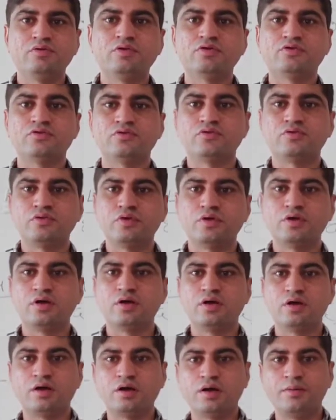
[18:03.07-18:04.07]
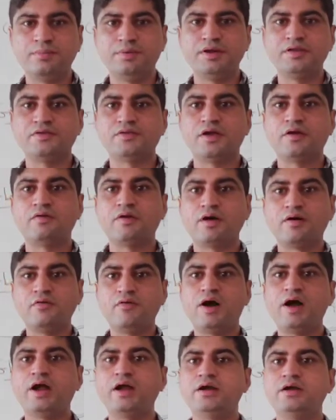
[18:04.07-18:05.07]
Those companies have
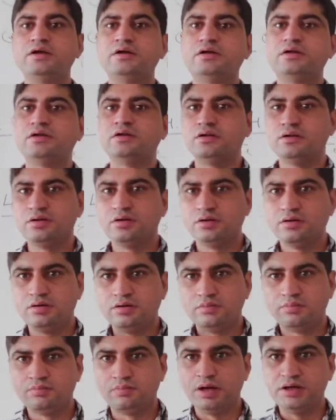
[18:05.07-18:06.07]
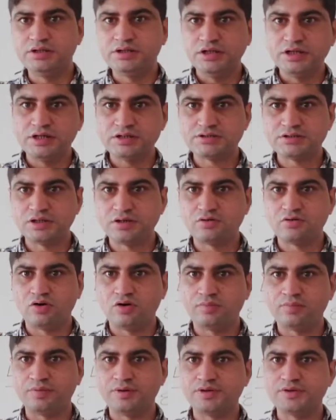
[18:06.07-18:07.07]
acquired multinational
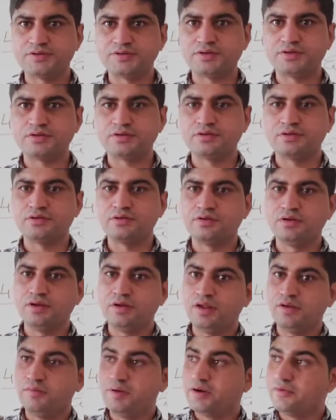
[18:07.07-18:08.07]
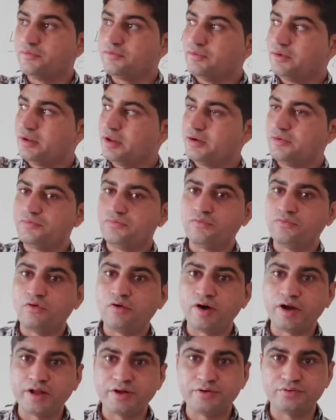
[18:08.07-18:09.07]
corporations, even in
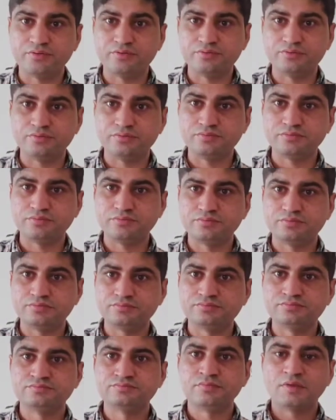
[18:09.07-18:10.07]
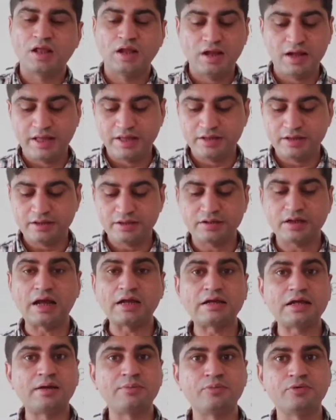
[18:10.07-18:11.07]
foreign, like
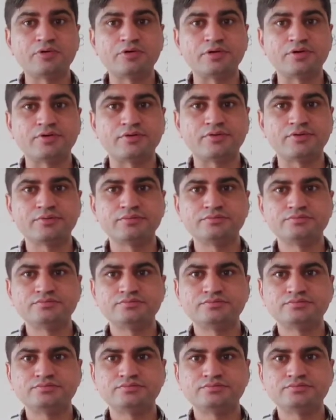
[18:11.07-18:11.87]
Tata Motors.